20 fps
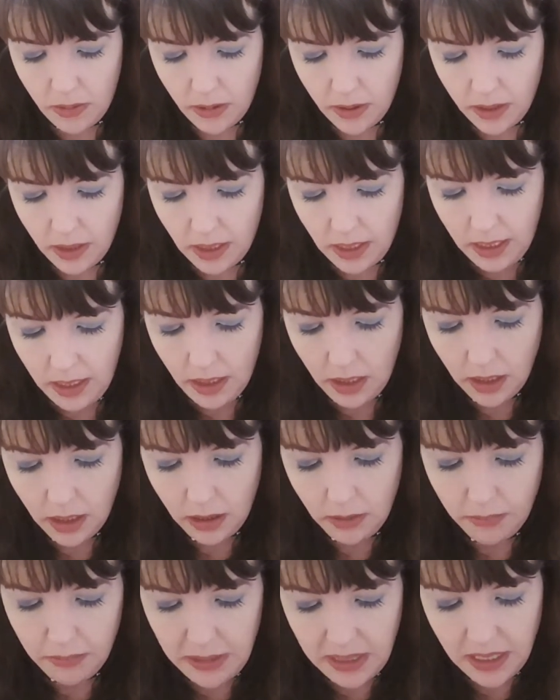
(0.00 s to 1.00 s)
A little
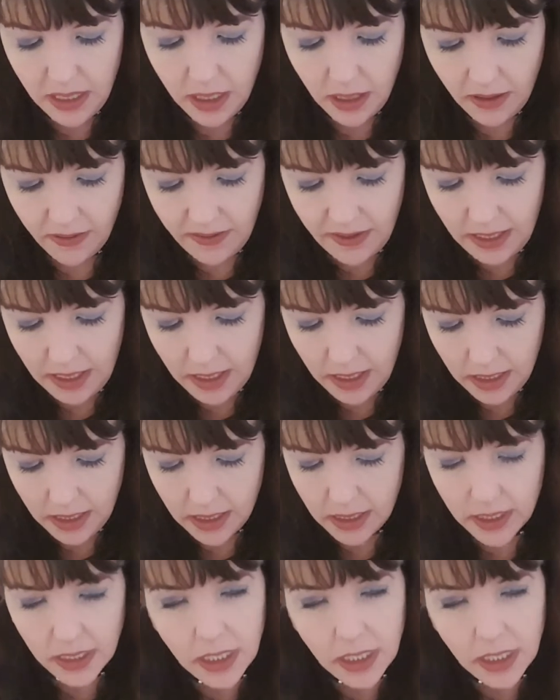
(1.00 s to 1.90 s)
bit of it,